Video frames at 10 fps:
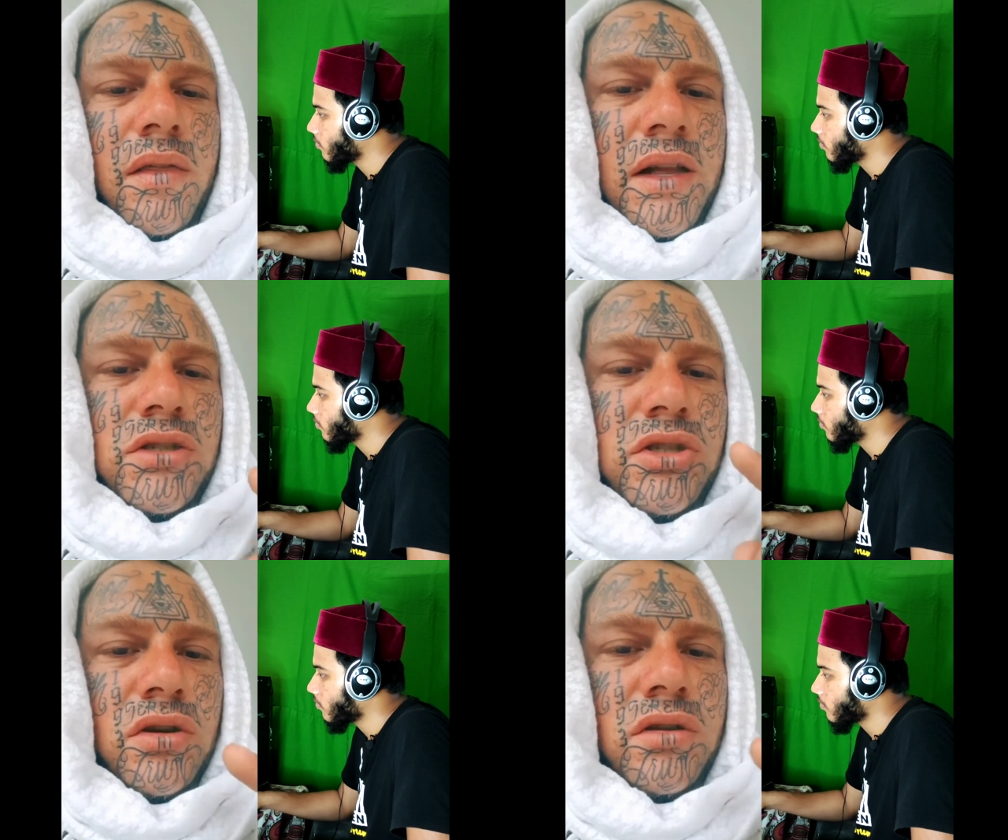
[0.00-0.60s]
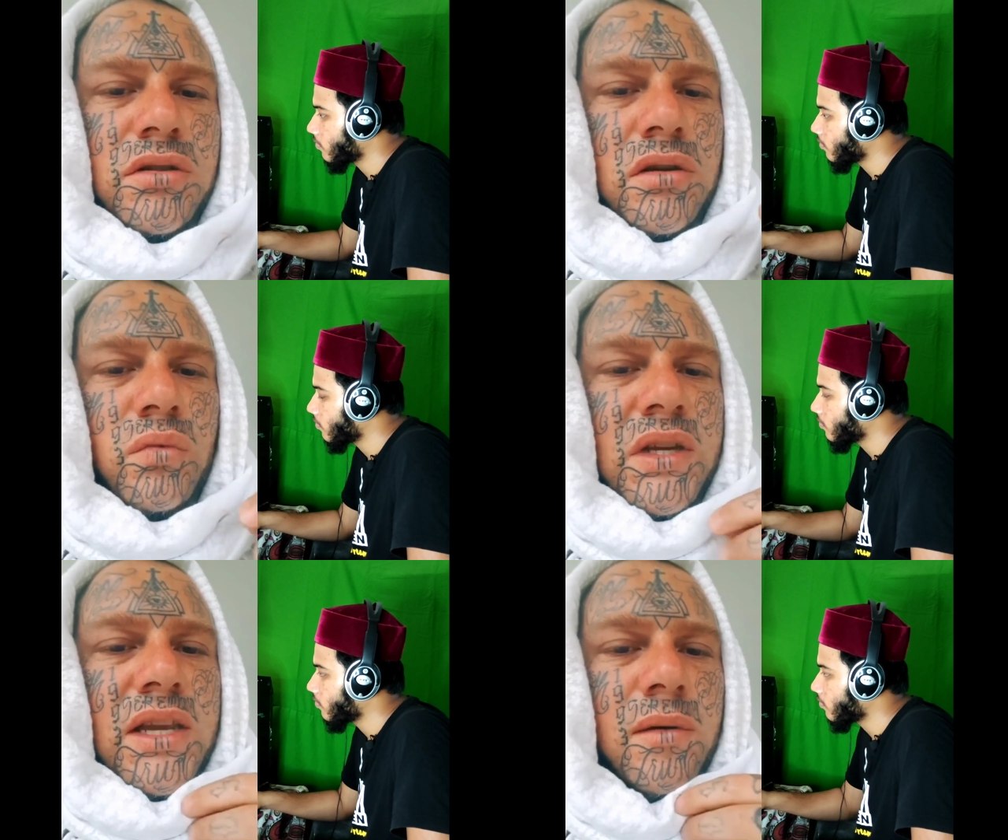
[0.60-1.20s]
That shows that
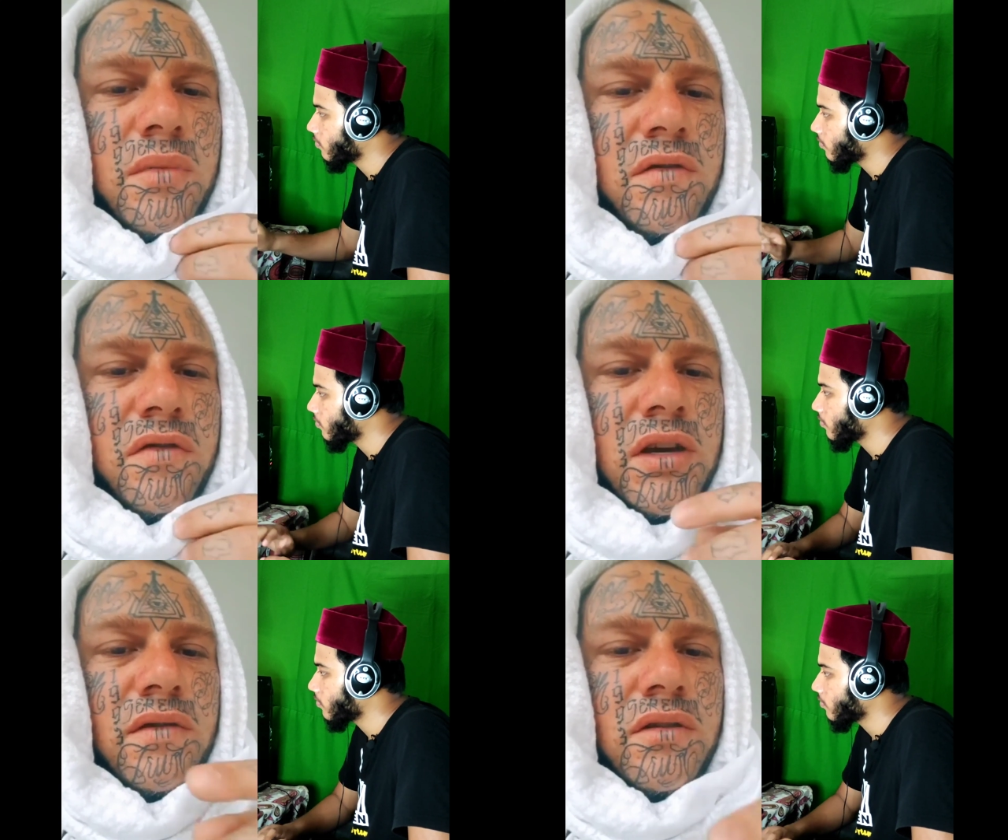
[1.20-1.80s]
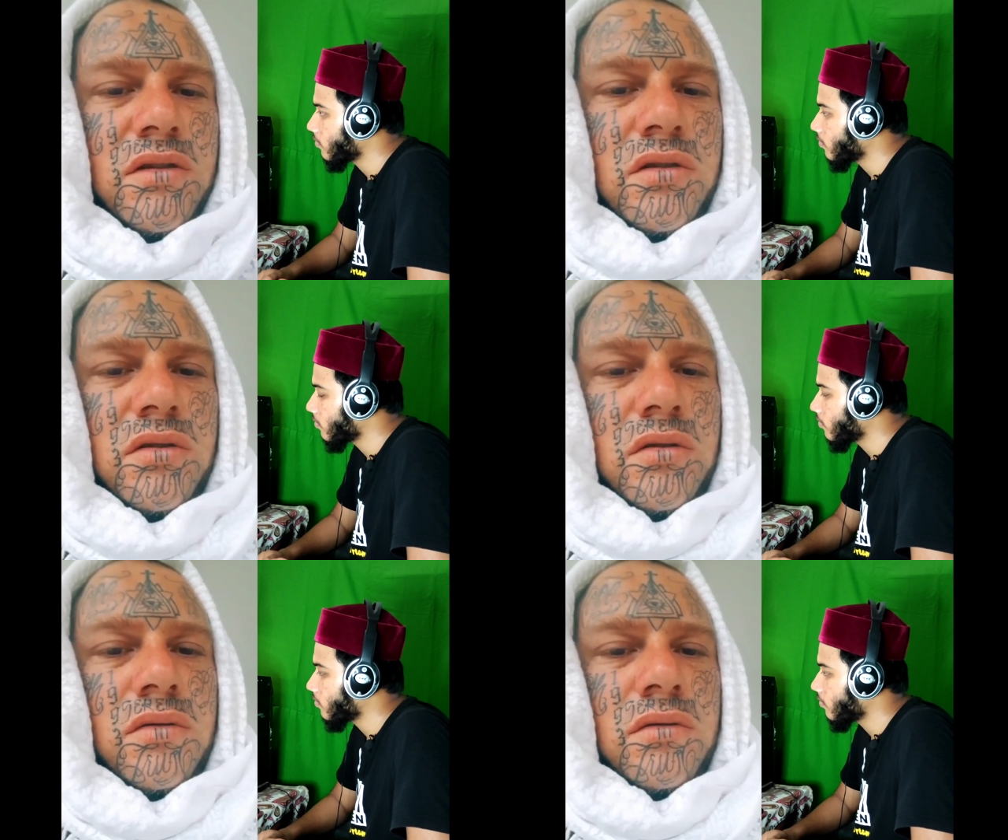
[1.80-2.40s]
we can be forgiven too.